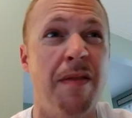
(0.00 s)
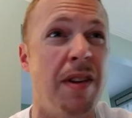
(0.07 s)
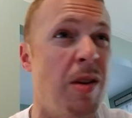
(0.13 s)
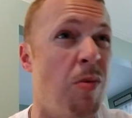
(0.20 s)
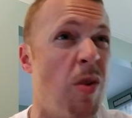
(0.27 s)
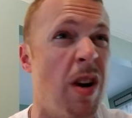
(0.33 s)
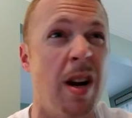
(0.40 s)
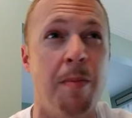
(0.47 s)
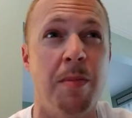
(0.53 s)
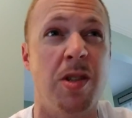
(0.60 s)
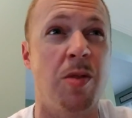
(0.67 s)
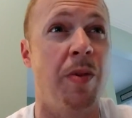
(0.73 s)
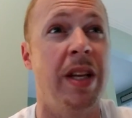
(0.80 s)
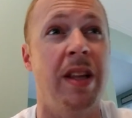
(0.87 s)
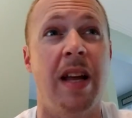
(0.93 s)
anywhere in
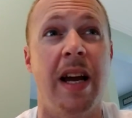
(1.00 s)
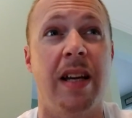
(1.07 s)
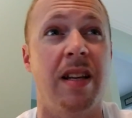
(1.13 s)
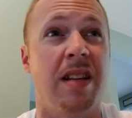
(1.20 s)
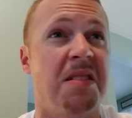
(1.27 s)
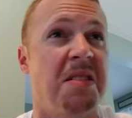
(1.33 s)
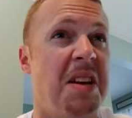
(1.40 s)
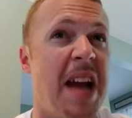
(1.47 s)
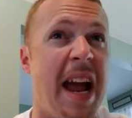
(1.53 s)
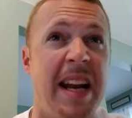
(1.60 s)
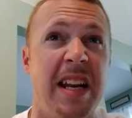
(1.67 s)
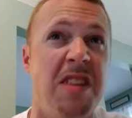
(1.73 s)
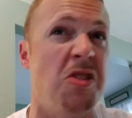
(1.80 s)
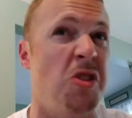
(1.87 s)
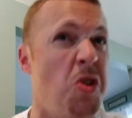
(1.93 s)
between like
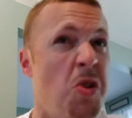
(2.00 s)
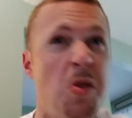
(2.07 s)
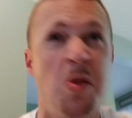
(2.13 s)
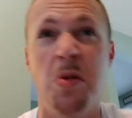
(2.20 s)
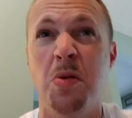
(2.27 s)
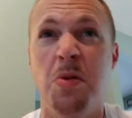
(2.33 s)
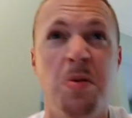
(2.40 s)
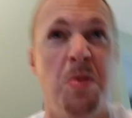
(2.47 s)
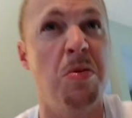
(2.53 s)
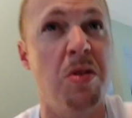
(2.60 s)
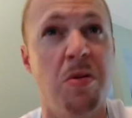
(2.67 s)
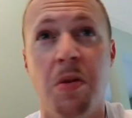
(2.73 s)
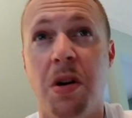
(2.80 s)
92 to